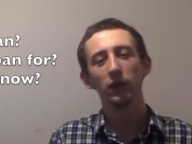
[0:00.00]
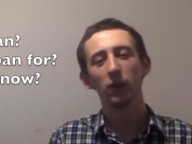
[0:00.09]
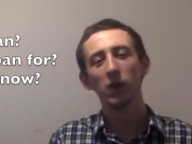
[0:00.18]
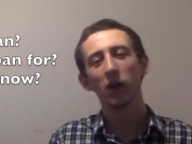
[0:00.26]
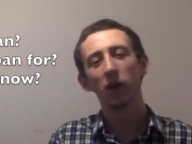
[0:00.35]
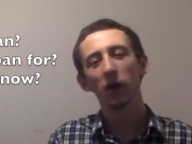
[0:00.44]

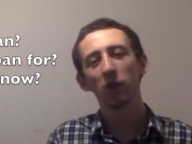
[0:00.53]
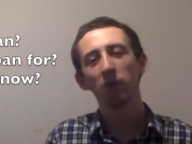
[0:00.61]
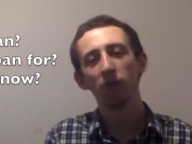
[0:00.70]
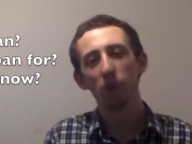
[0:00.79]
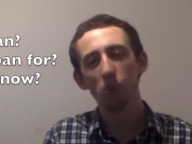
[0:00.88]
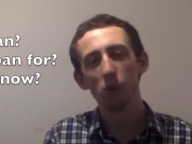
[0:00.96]
We are looking
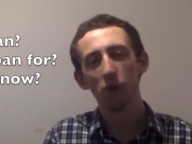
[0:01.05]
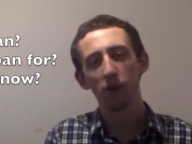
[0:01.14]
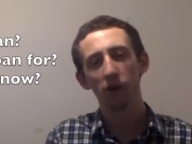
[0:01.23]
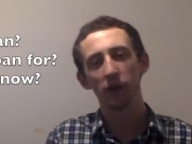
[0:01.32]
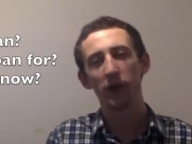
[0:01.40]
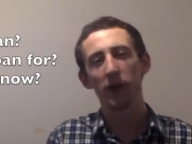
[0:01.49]
forward
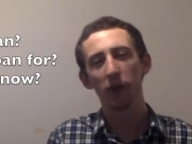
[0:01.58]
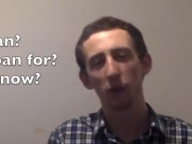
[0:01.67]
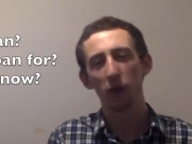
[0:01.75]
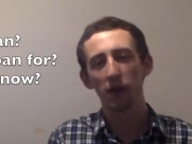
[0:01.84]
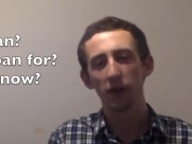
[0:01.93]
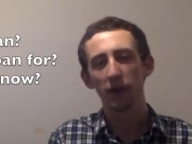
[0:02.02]
to that
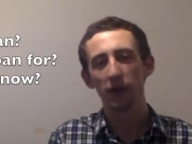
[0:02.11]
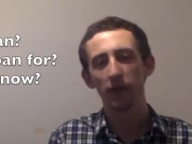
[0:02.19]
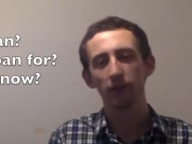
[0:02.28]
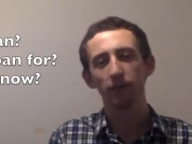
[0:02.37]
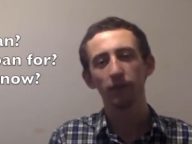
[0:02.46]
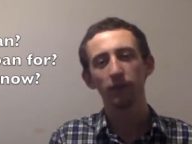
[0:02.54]
great day.
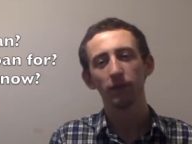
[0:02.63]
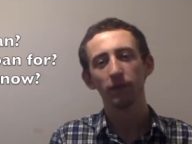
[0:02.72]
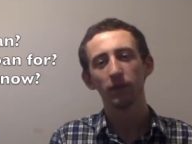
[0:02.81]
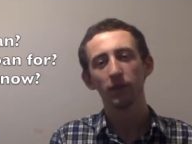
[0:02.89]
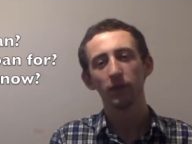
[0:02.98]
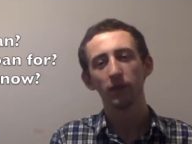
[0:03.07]

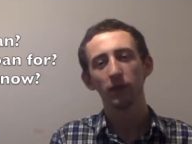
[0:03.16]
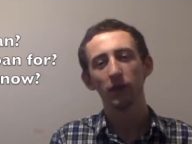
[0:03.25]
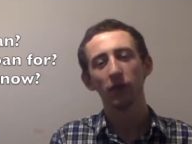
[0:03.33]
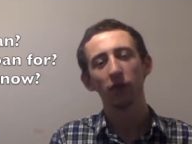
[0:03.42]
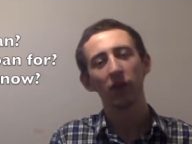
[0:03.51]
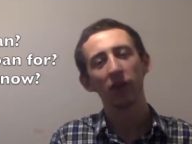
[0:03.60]

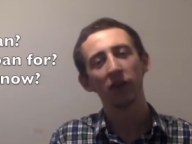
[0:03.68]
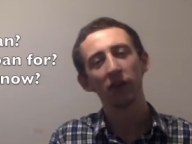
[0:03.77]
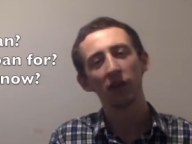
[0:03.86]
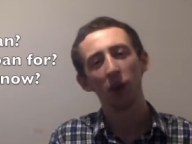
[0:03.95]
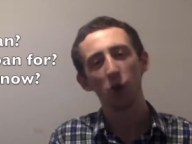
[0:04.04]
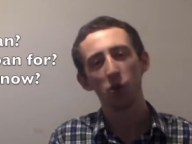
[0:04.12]
So let's
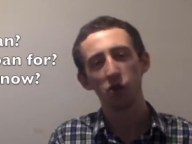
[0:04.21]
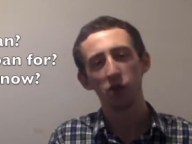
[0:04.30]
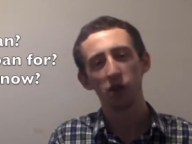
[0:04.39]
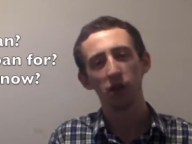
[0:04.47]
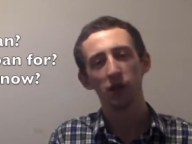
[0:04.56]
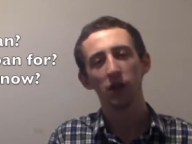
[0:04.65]
encourage
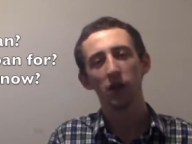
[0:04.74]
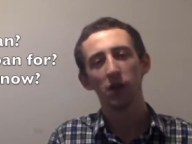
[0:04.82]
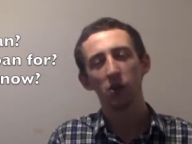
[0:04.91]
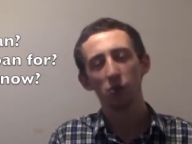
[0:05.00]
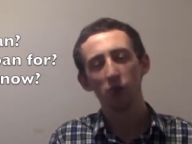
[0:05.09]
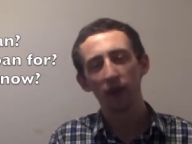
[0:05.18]
each other
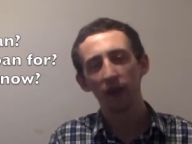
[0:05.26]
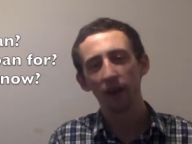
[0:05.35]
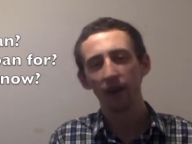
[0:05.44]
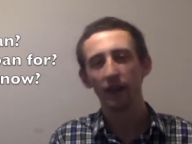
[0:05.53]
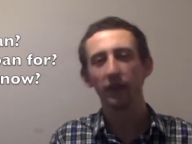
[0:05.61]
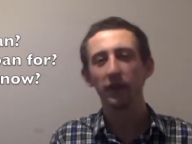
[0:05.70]

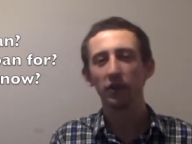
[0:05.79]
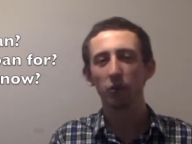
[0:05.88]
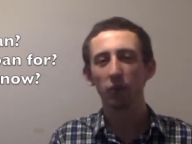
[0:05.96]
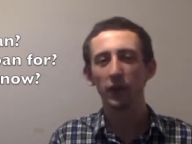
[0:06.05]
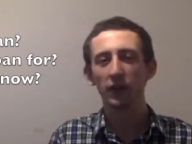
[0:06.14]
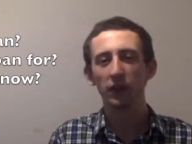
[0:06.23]
regularly in these
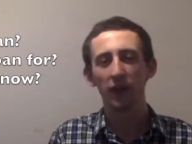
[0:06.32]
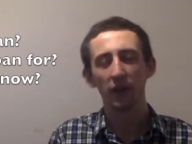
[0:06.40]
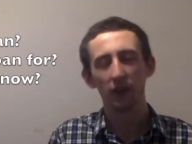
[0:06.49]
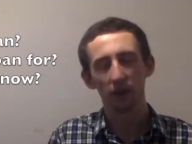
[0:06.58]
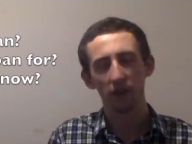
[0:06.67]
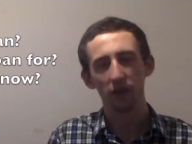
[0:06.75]
ways
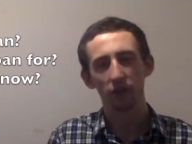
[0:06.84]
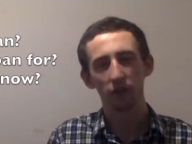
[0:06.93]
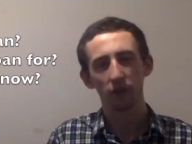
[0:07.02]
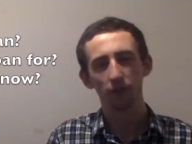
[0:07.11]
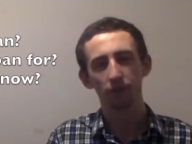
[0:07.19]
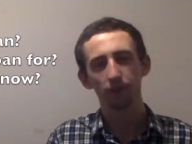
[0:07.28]
and others.